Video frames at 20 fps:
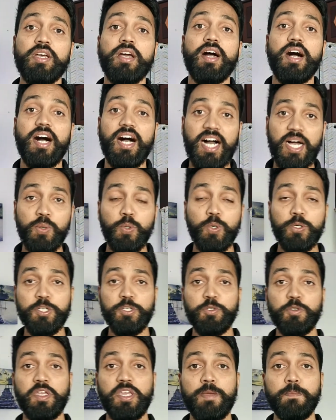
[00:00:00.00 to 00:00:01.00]
I wanted
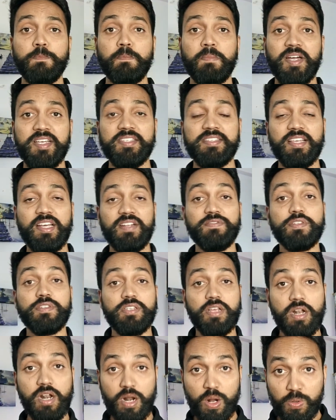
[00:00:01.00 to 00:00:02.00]
to keep myself
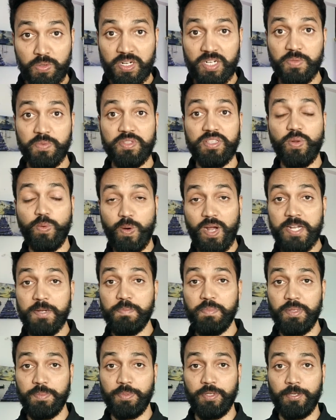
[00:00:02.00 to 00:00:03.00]
surrounded with the right
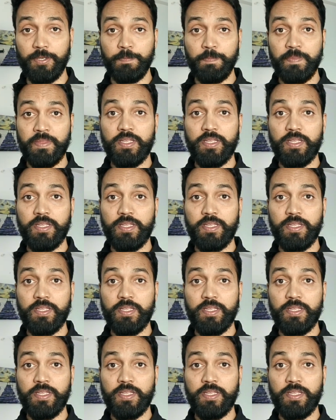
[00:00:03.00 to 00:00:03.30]
people.